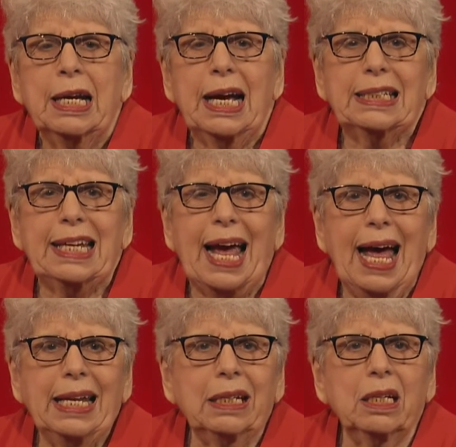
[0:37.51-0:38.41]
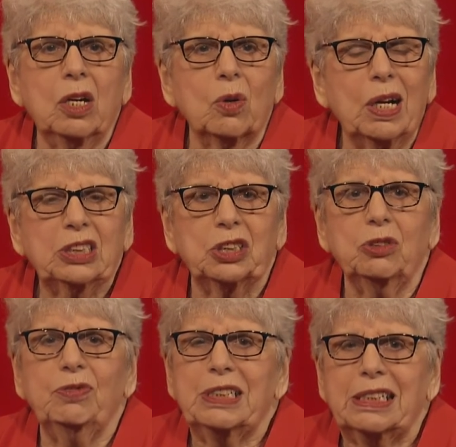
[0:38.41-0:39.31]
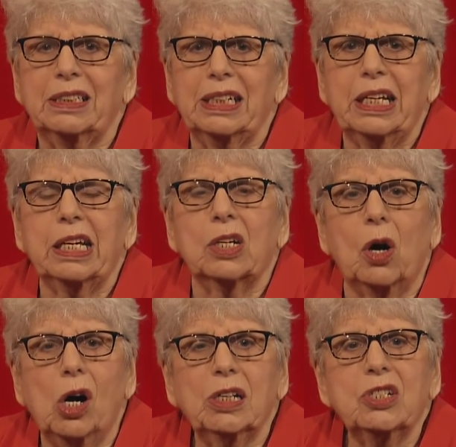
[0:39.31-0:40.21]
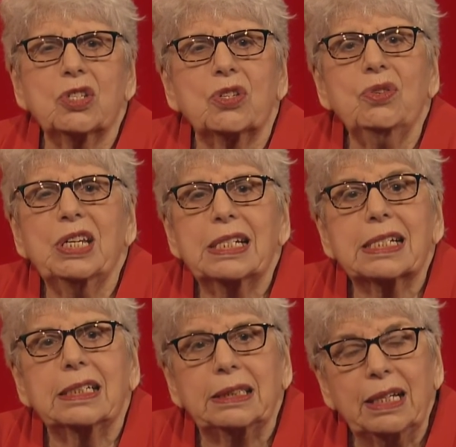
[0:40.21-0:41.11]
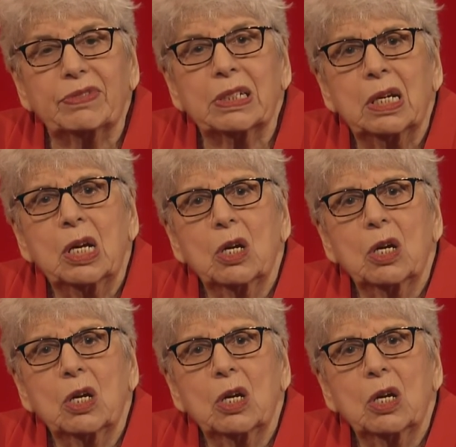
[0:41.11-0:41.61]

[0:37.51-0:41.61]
at the Attica Correctional Facility in August 2011